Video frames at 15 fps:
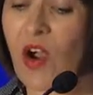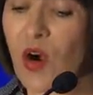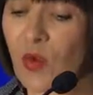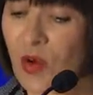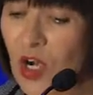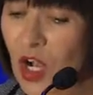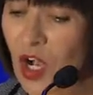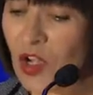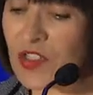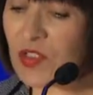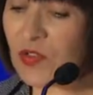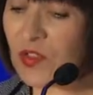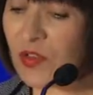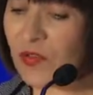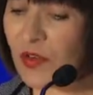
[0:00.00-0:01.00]
We're also
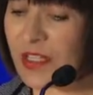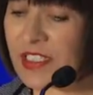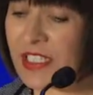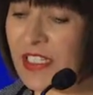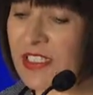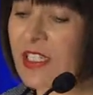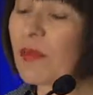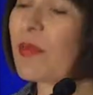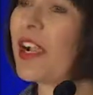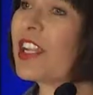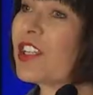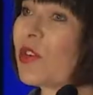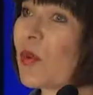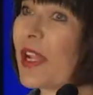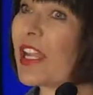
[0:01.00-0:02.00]
confronted by an
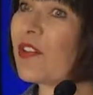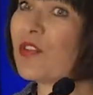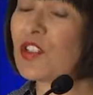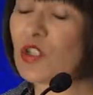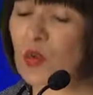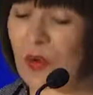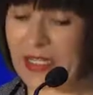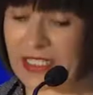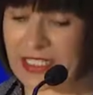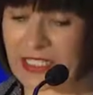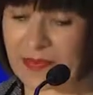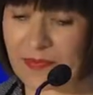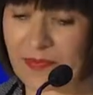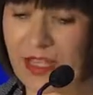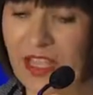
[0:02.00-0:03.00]
array of new ones.